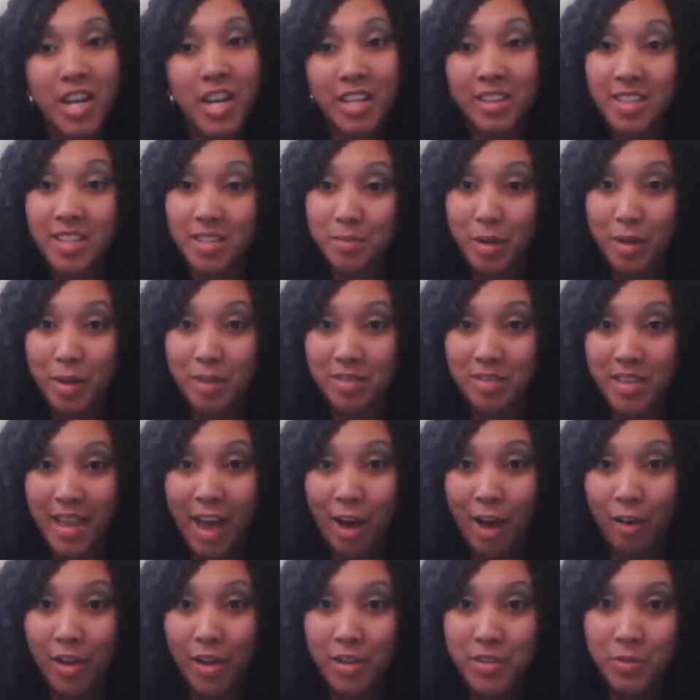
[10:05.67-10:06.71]
check these butters
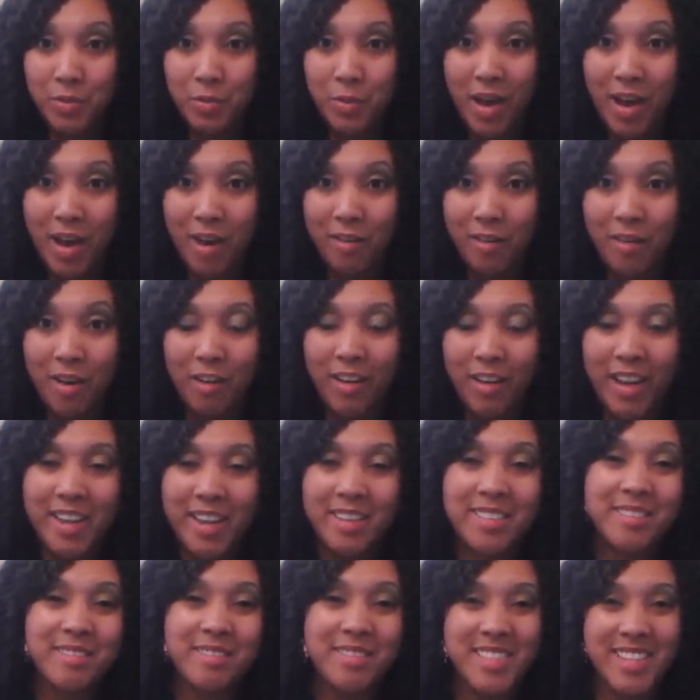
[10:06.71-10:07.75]
out as well.
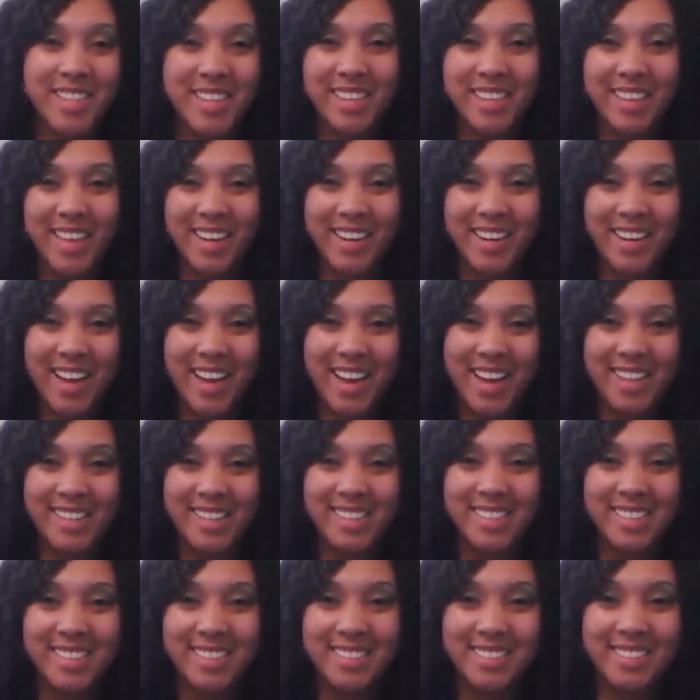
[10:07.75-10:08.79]
Okay, see you later,
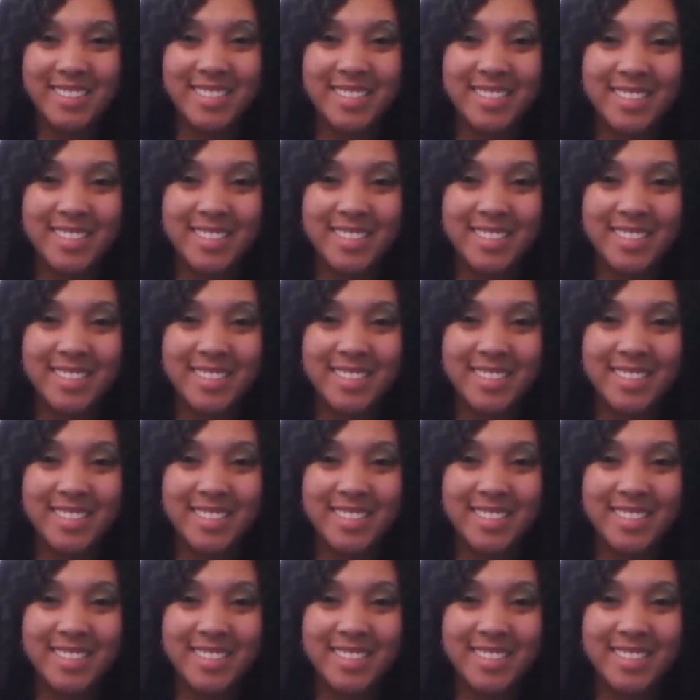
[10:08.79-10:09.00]
guys.